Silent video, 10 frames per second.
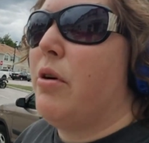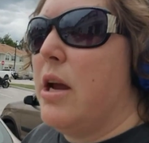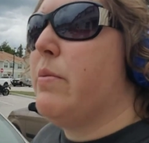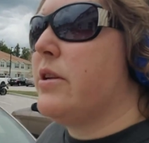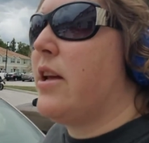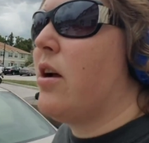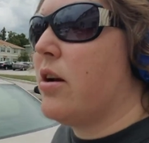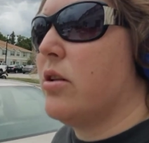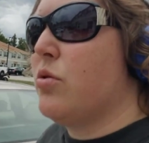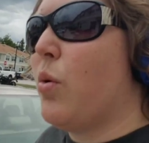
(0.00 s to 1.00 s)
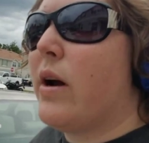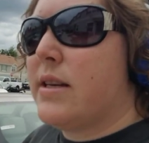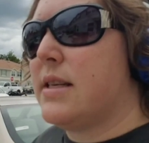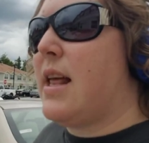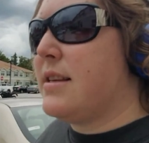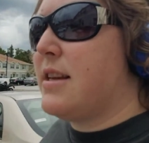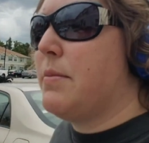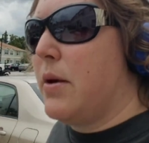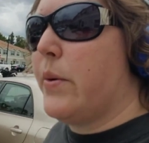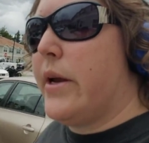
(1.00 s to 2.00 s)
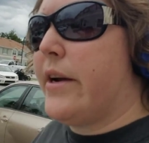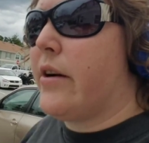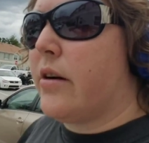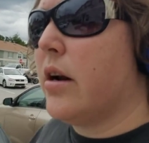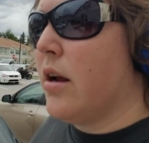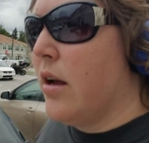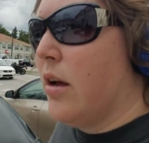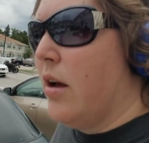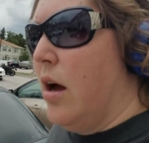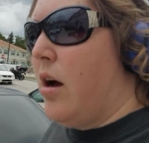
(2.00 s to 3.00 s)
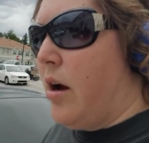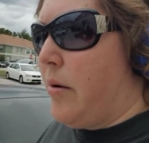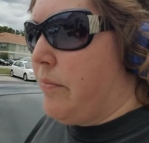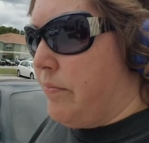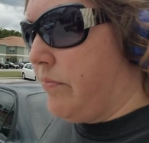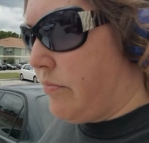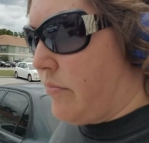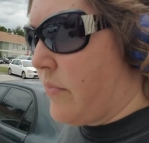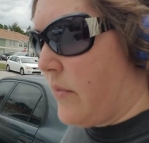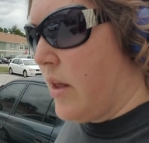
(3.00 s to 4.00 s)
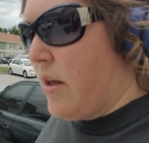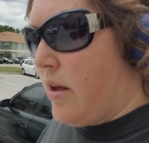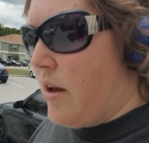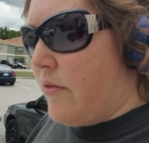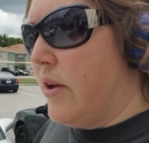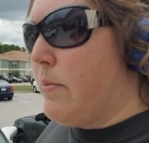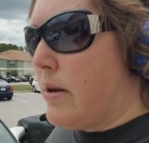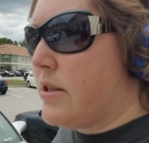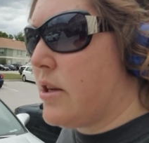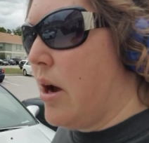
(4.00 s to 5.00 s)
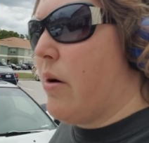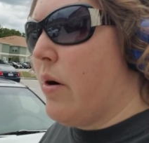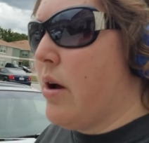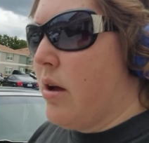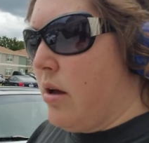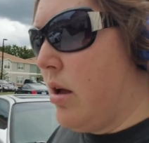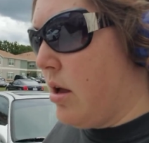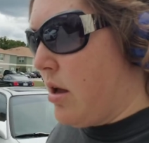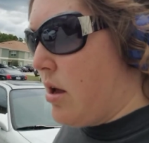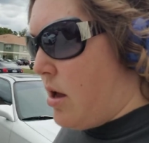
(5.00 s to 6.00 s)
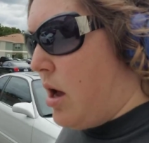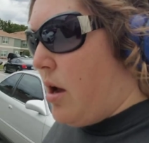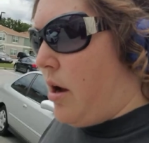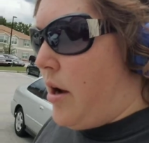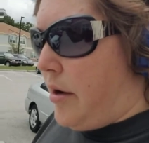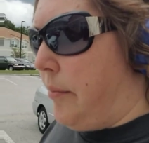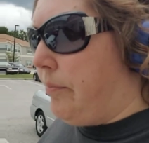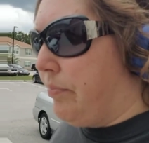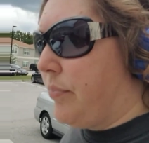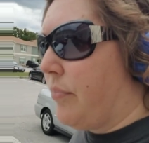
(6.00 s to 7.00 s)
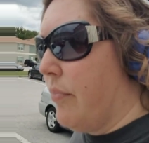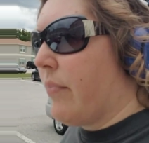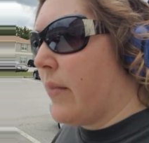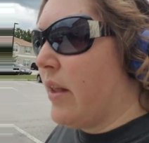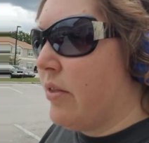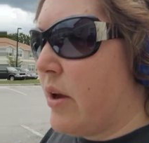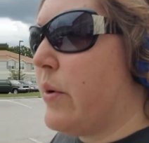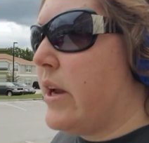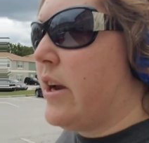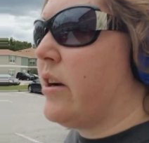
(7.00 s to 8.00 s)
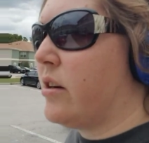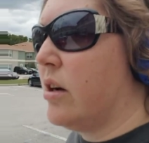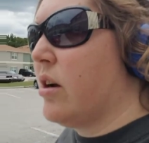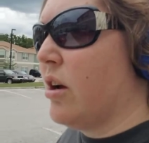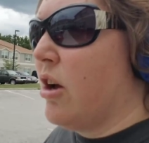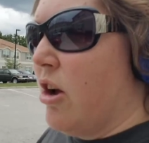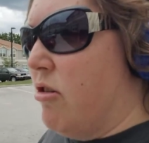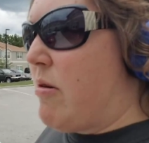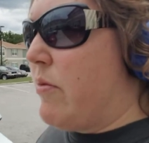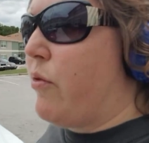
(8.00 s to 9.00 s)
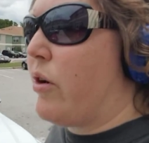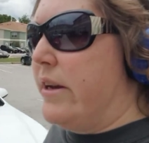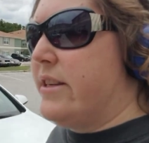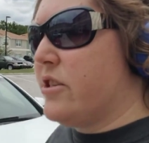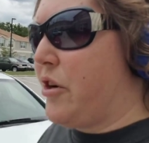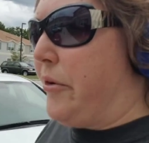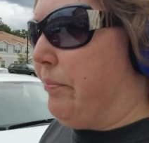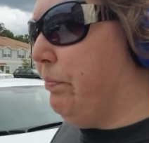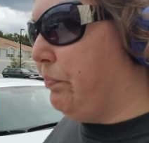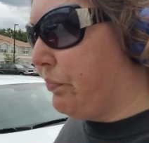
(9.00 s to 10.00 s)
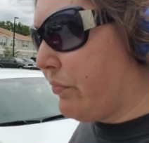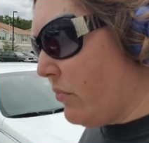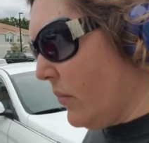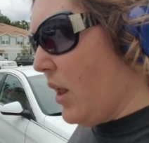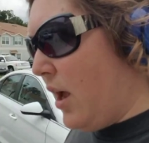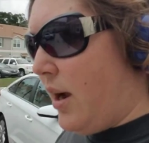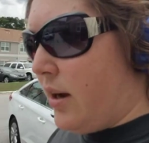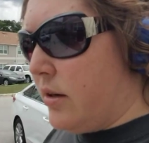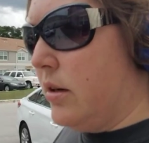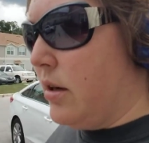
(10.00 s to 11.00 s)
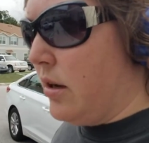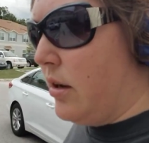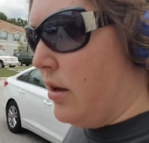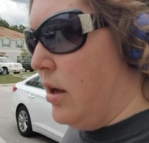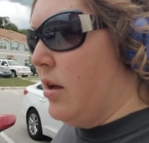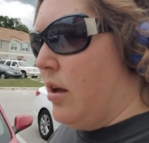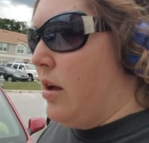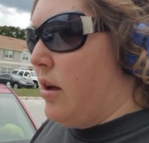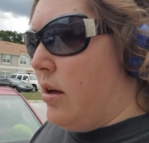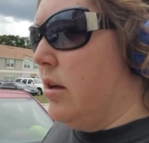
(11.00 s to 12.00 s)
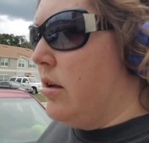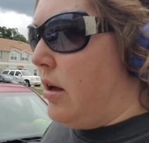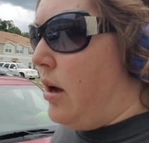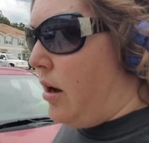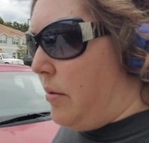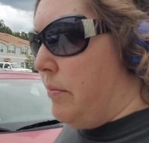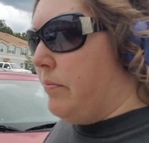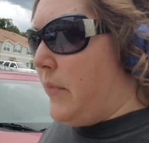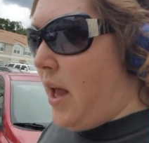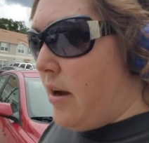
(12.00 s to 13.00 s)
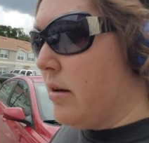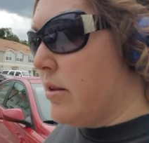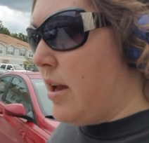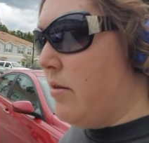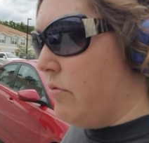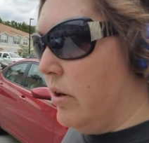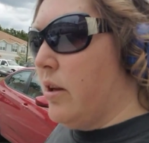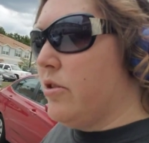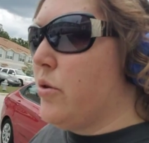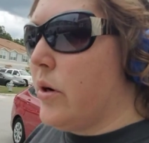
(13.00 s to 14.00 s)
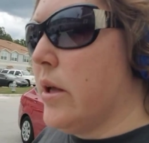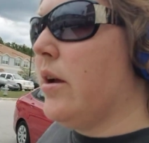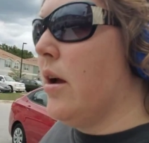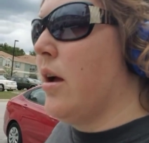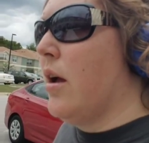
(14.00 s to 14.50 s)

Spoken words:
were able to get on it twice last time they were here, a few months ago. They were here right before Easter, and yeah, they really enjoyed it.